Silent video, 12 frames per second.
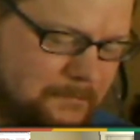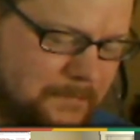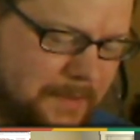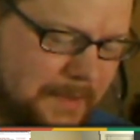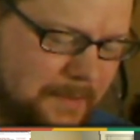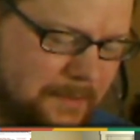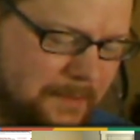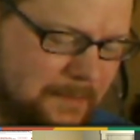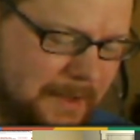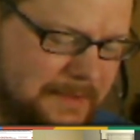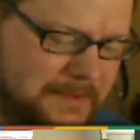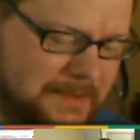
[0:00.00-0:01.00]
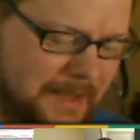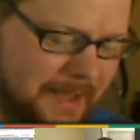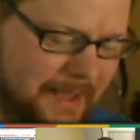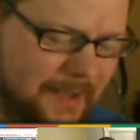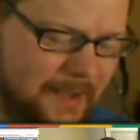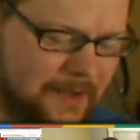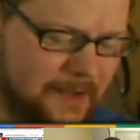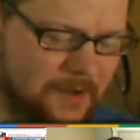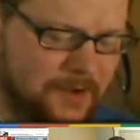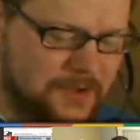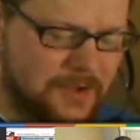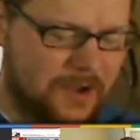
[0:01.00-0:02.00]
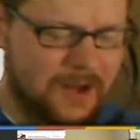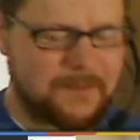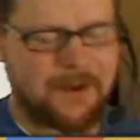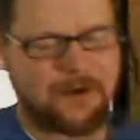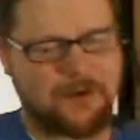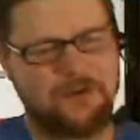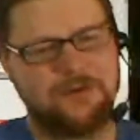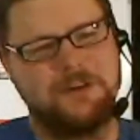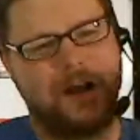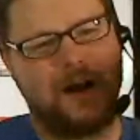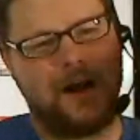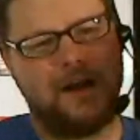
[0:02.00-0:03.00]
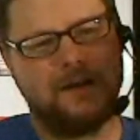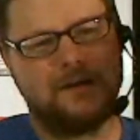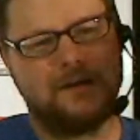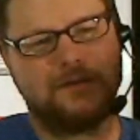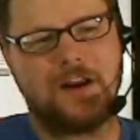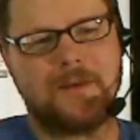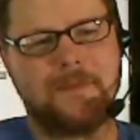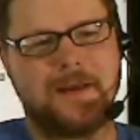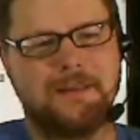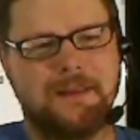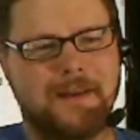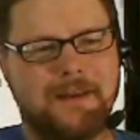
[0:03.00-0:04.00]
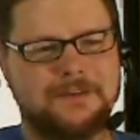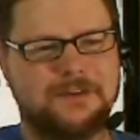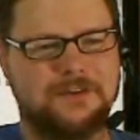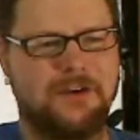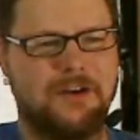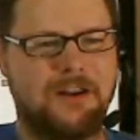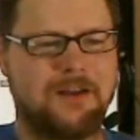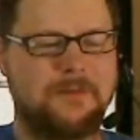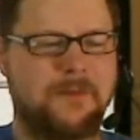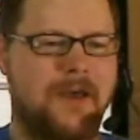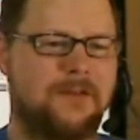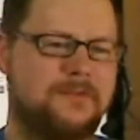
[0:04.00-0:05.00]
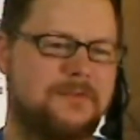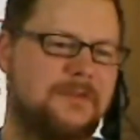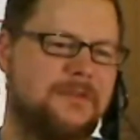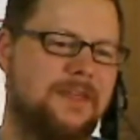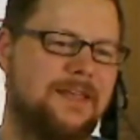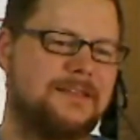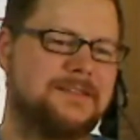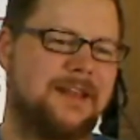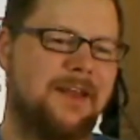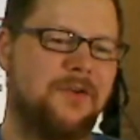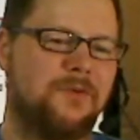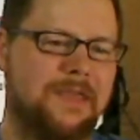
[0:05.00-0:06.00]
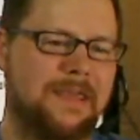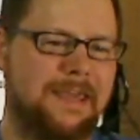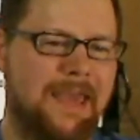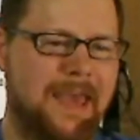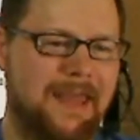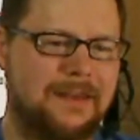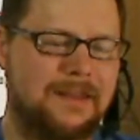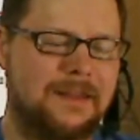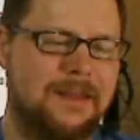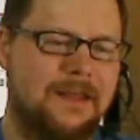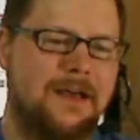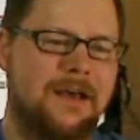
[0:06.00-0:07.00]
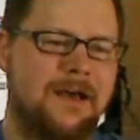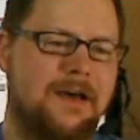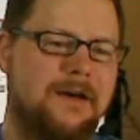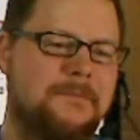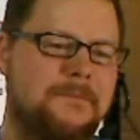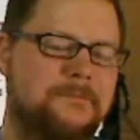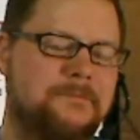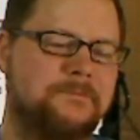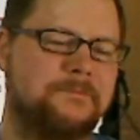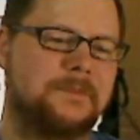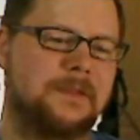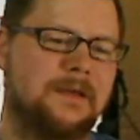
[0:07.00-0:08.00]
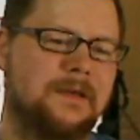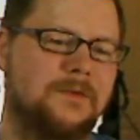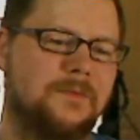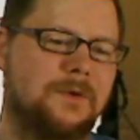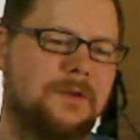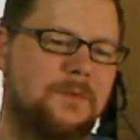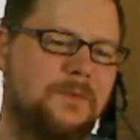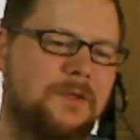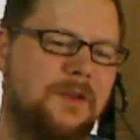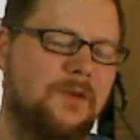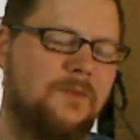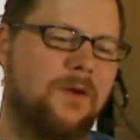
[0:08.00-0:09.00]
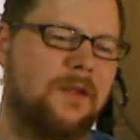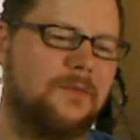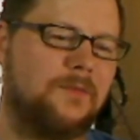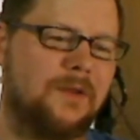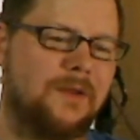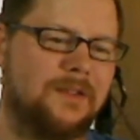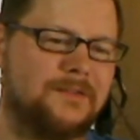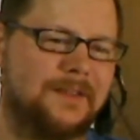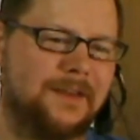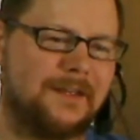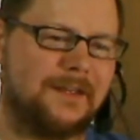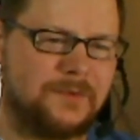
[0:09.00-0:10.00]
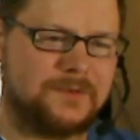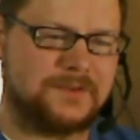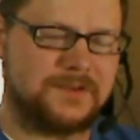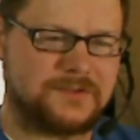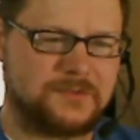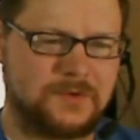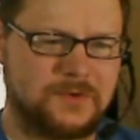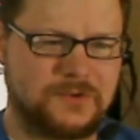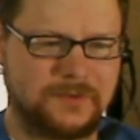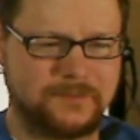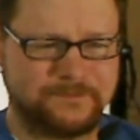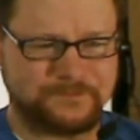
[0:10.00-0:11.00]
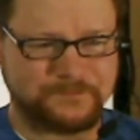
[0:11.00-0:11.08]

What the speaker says: people that might say, you're talking about Crouton, you're talking about Linux, you're talking about things that I don't get. What is Linux? What's a distribution?